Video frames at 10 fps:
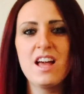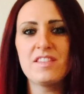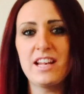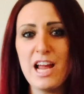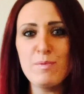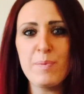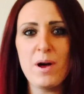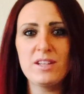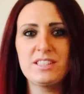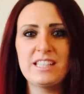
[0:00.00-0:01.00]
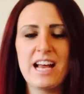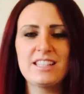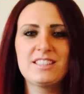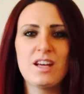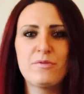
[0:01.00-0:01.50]
the Labour Party
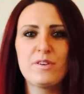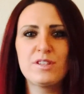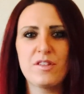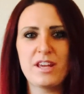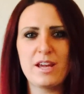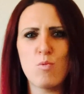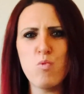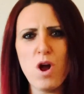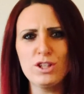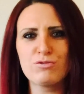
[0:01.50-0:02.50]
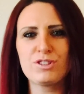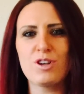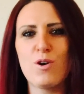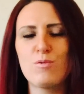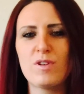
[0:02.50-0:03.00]
has suffered the worst
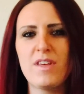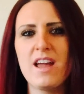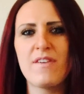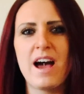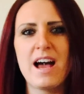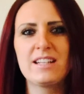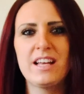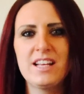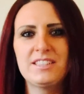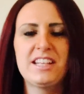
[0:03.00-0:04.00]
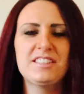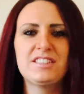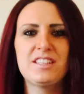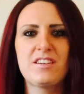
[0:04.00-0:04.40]
result that they've had since the